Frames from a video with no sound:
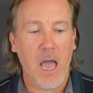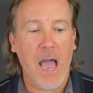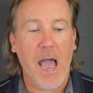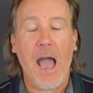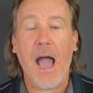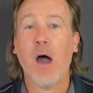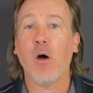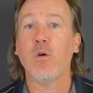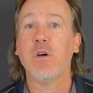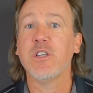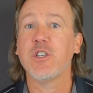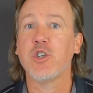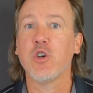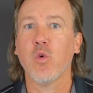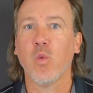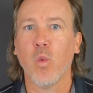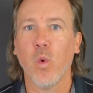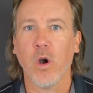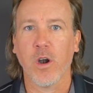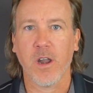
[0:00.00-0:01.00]
How is your
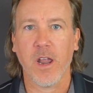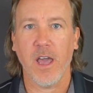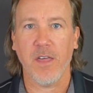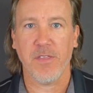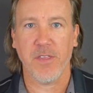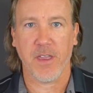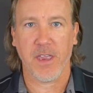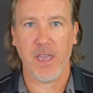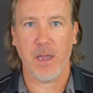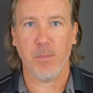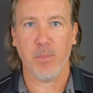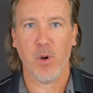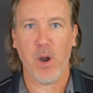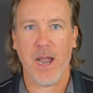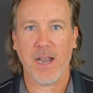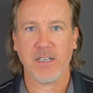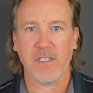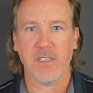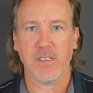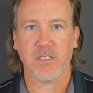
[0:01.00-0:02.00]
work ethic at
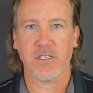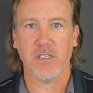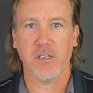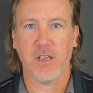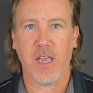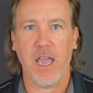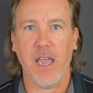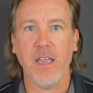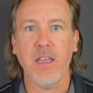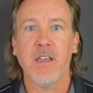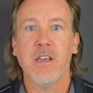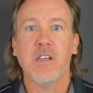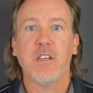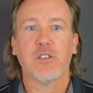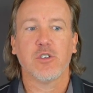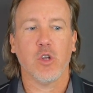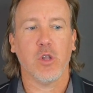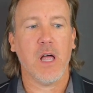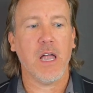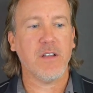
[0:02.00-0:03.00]
practice? Okay,
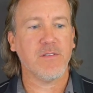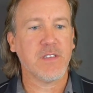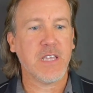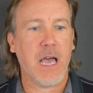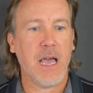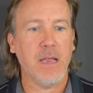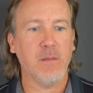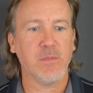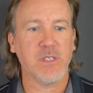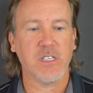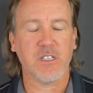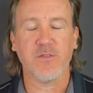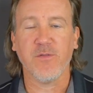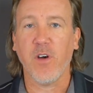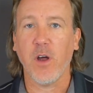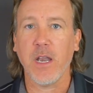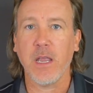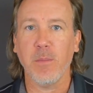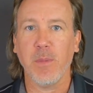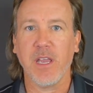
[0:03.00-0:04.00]
so a lot of times it's
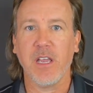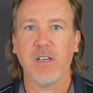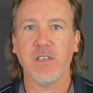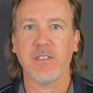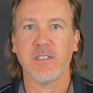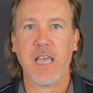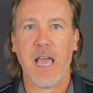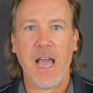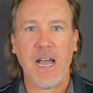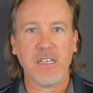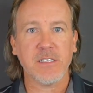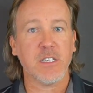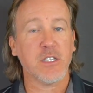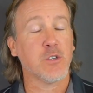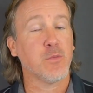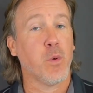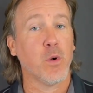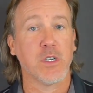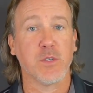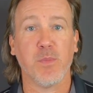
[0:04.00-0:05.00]
funny because as a
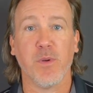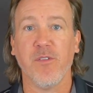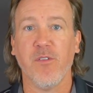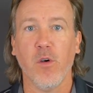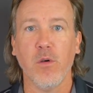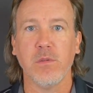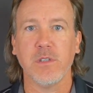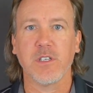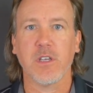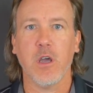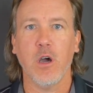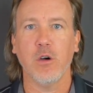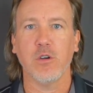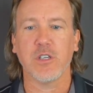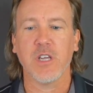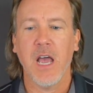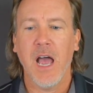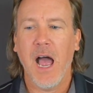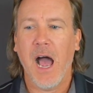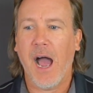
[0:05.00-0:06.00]
sports performance
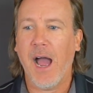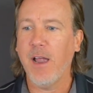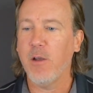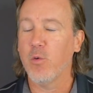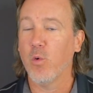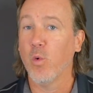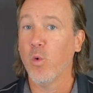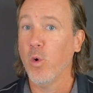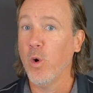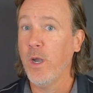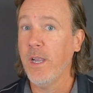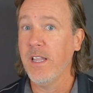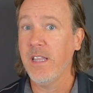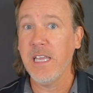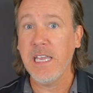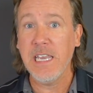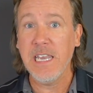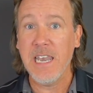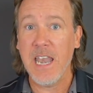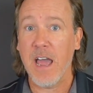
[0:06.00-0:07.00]
coach, I
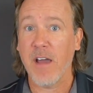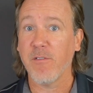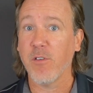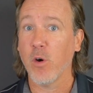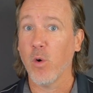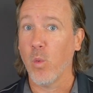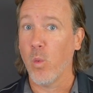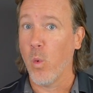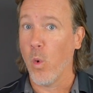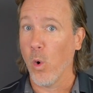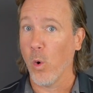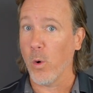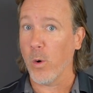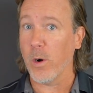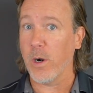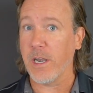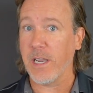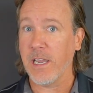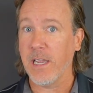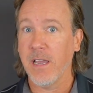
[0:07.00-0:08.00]
really never
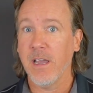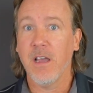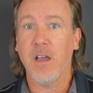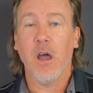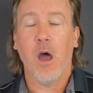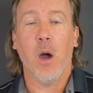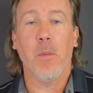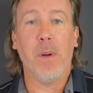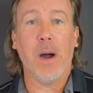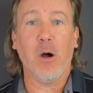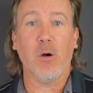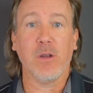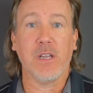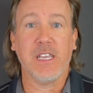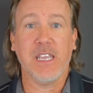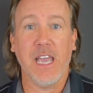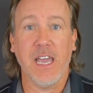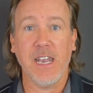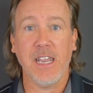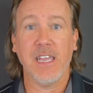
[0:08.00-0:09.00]
worry
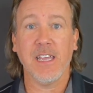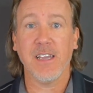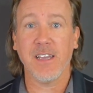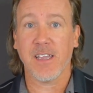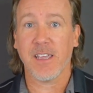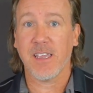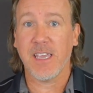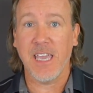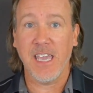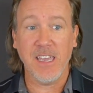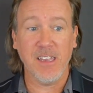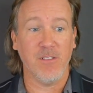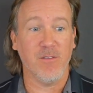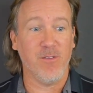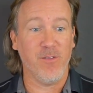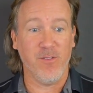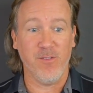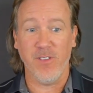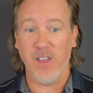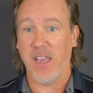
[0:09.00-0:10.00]
about getting a kid
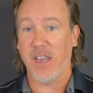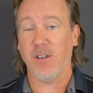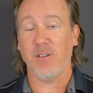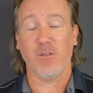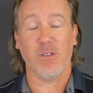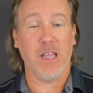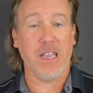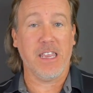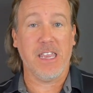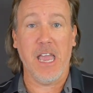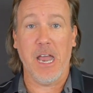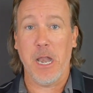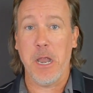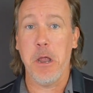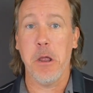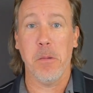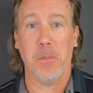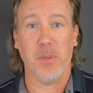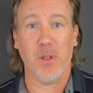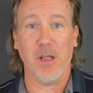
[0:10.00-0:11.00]
fit, like getting
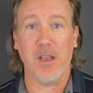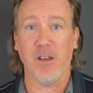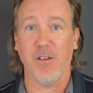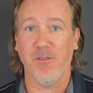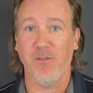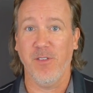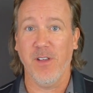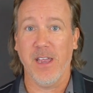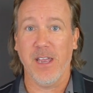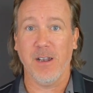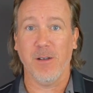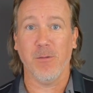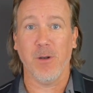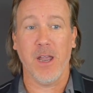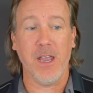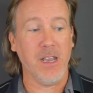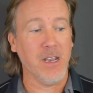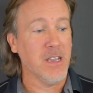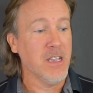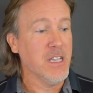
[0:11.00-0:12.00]
a player fit,
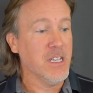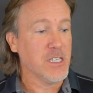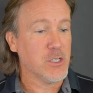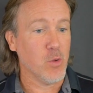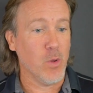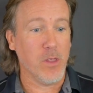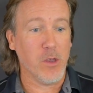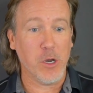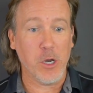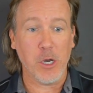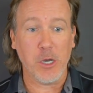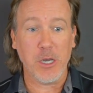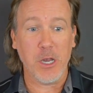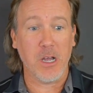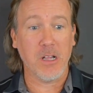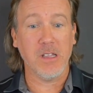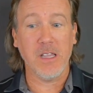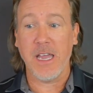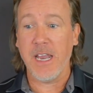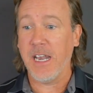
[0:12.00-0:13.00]
right? So whether you're a
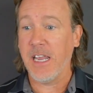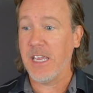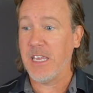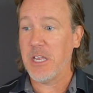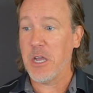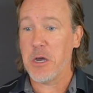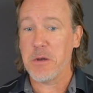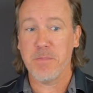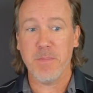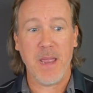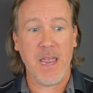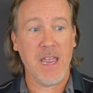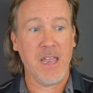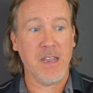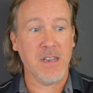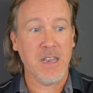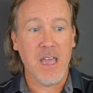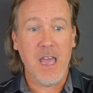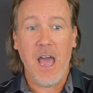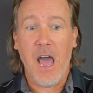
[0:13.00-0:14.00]
young lady, young
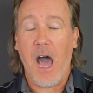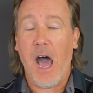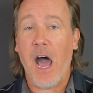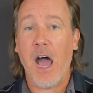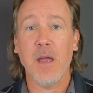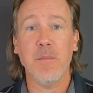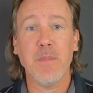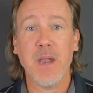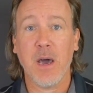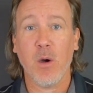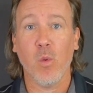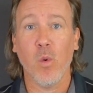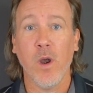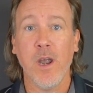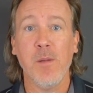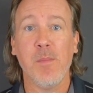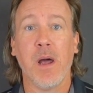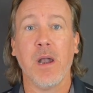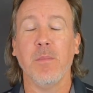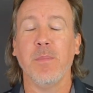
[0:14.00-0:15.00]
man, I'm not
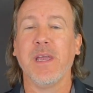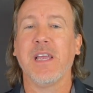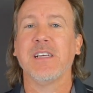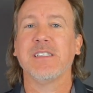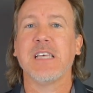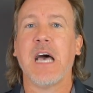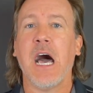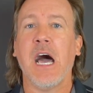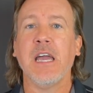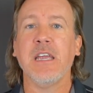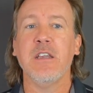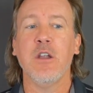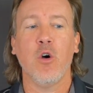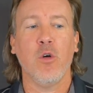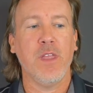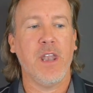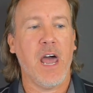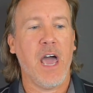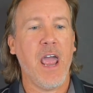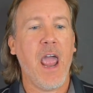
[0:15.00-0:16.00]
worried about it because I know
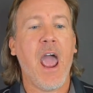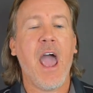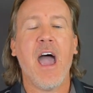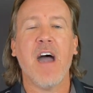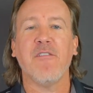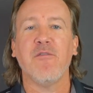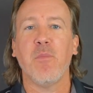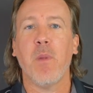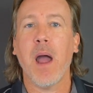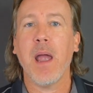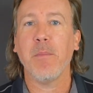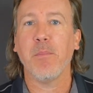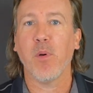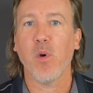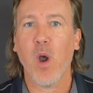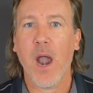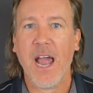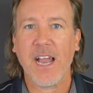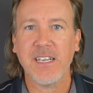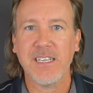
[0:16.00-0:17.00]
that I have my
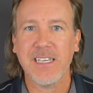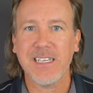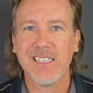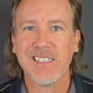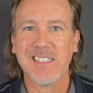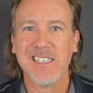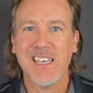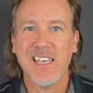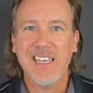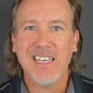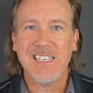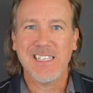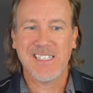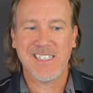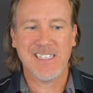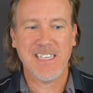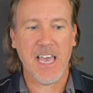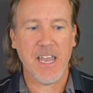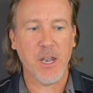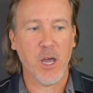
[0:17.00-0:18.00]
practice
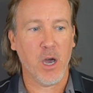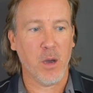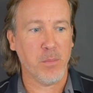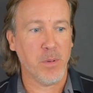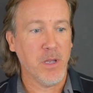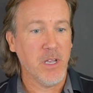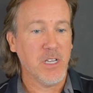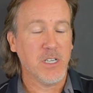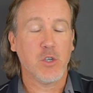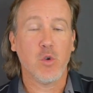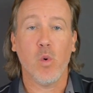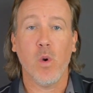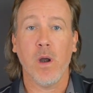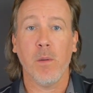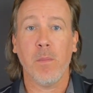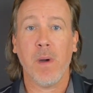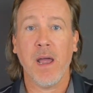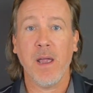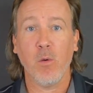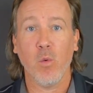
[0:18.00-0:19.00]
set up to where
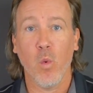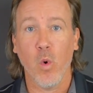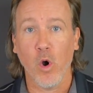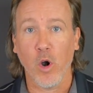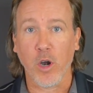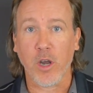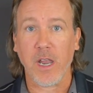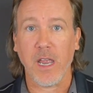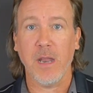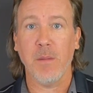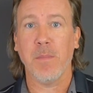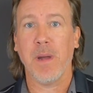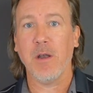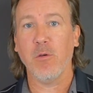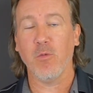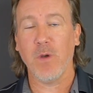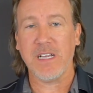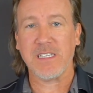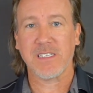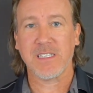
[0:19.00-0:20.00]
my work and my
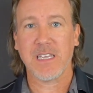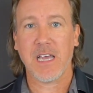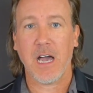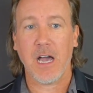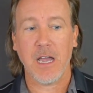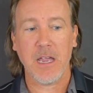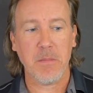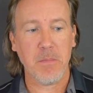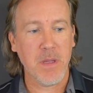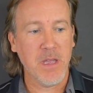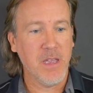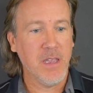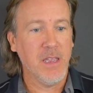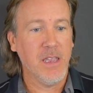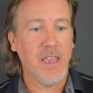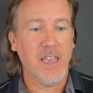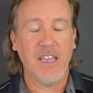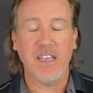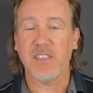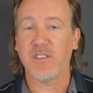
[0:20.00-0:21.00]
rest time
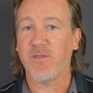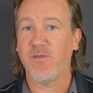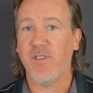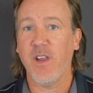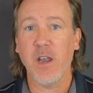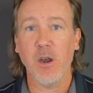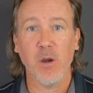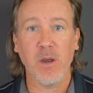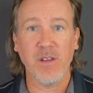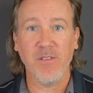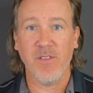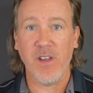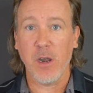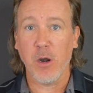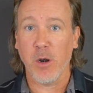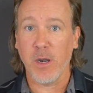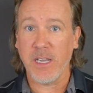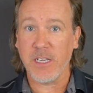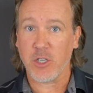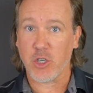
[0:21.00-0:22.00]
is
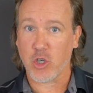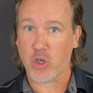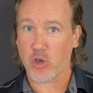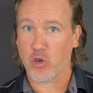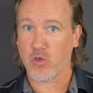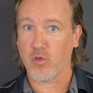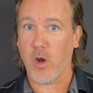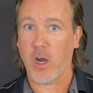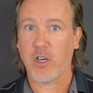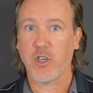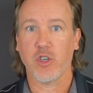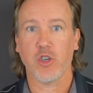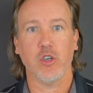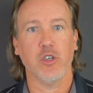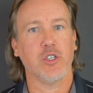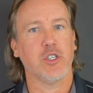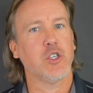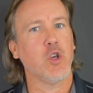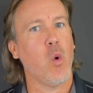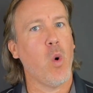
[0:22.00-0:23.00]
very
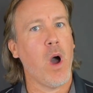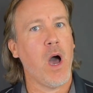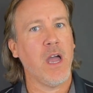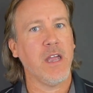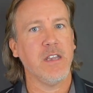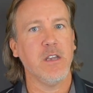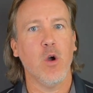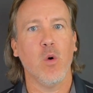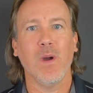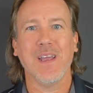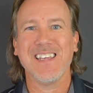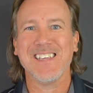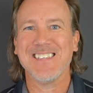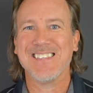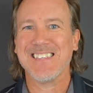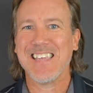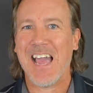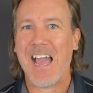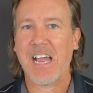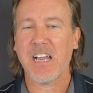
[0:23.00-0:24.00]
structured. So I know
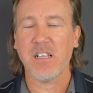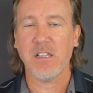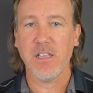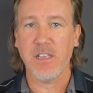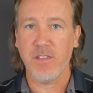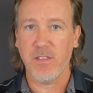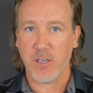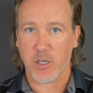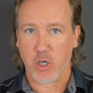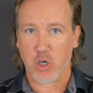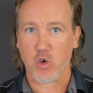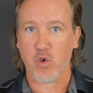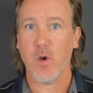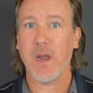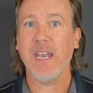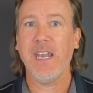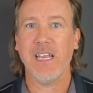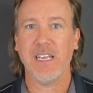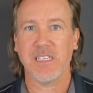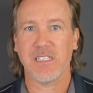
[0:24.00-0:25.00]
exactly the
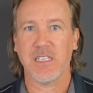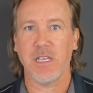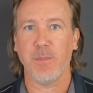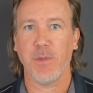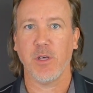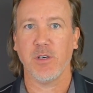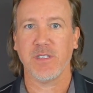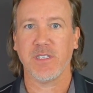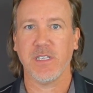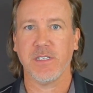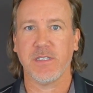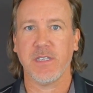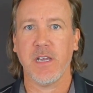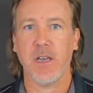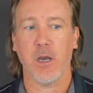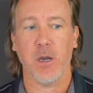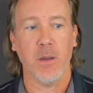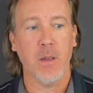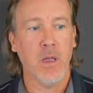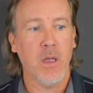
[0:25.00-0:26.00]
training stimulus that's
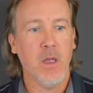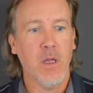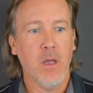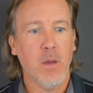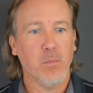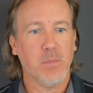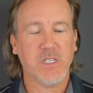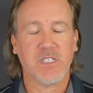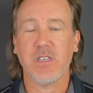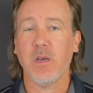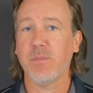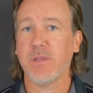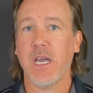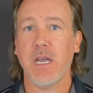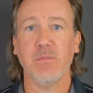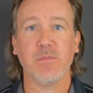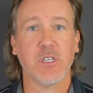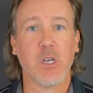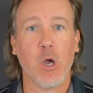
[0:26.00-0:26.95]
there. But sometimes